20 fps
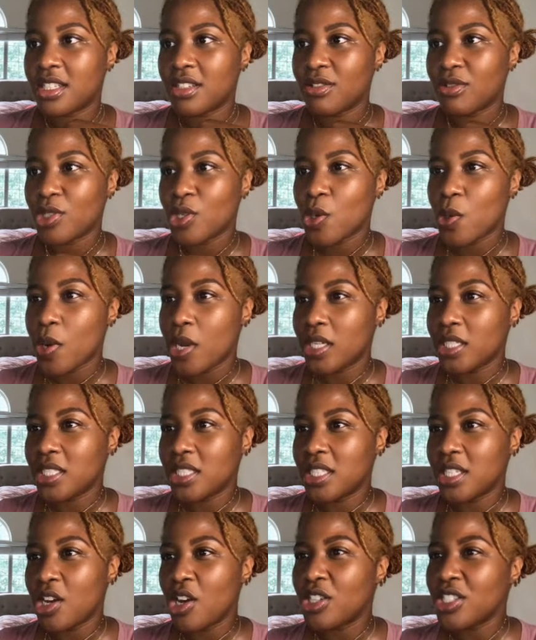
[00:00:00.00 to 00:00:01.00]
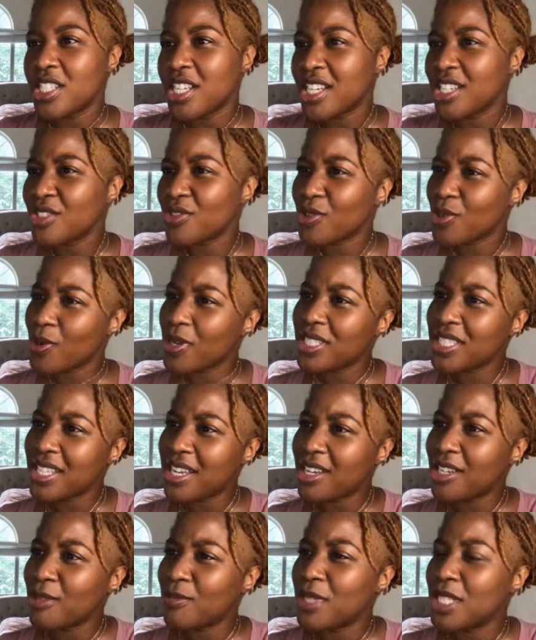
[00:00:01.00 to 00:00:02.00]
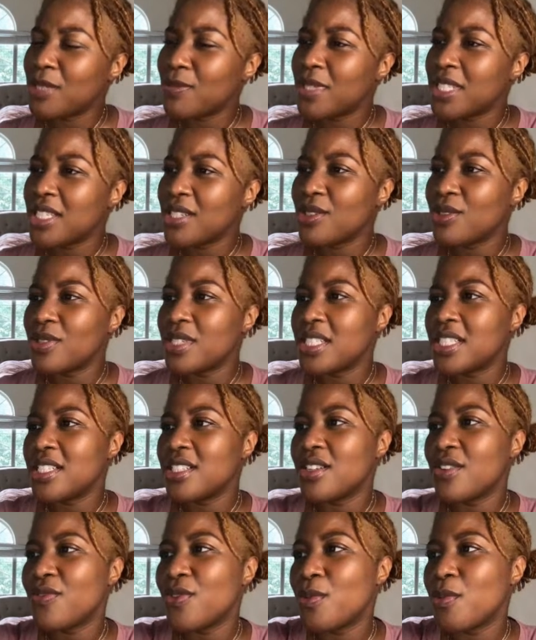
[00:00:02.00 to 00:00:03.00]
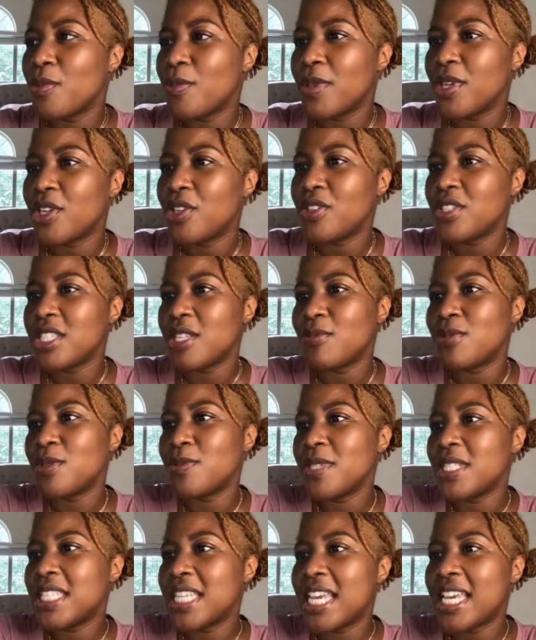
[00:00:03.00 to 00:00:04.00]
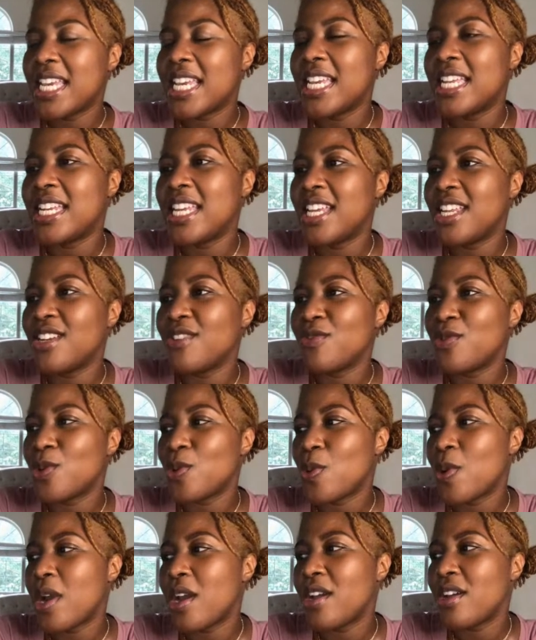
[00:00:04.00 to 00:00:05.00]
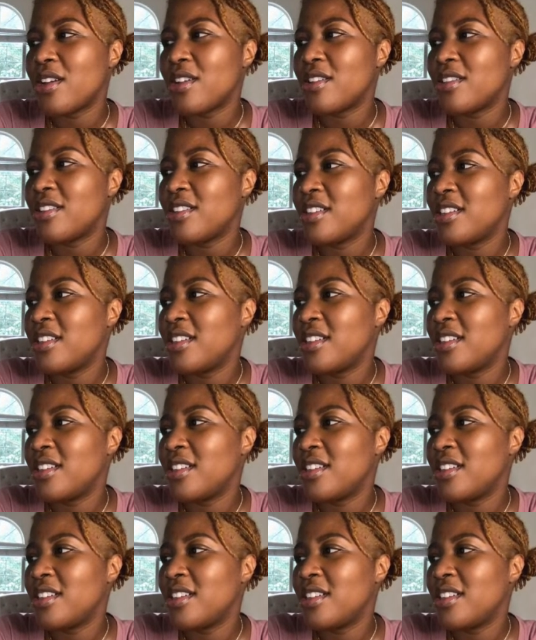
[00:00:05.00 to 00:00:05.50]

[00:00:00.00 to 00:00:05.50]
requests. All change request documents must include a detailed formal plan on the steps to be taken and, if required,